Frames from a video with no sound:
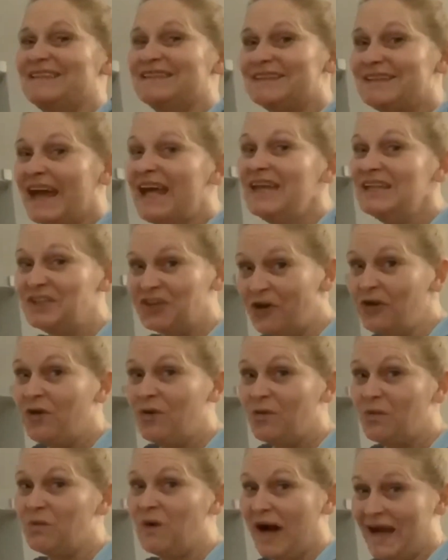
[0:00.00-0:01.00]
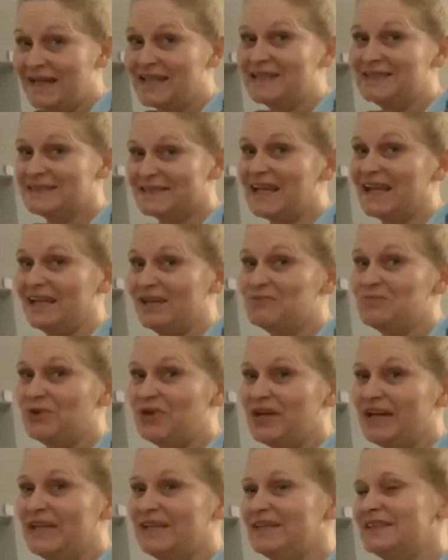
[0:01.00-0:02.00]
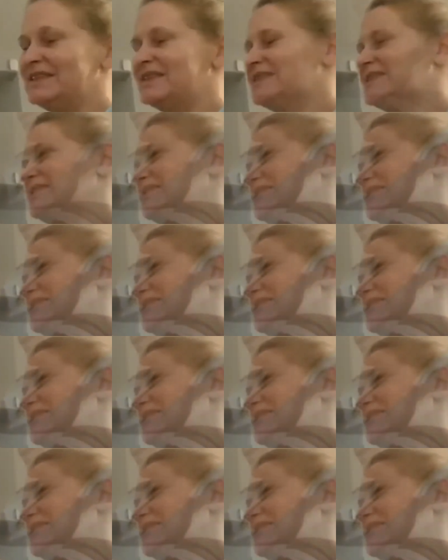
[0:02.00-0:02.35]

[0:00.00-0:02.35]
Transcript: they know why they celebrate.